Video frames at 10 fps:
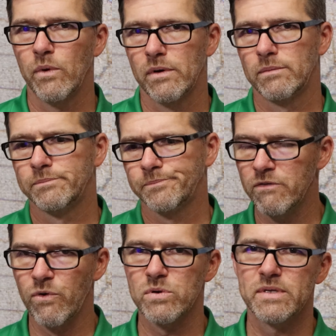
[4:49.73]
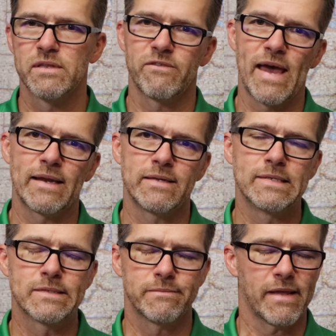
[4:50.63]
Well, unfortunately, the fact
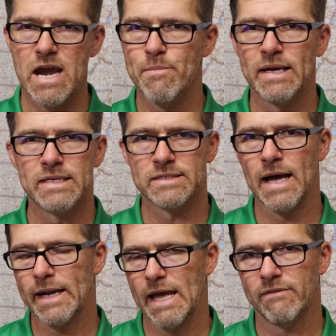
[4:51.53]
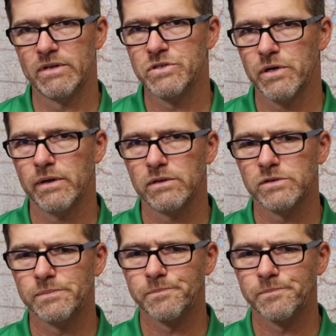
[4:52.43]
is everybody does not have insurance.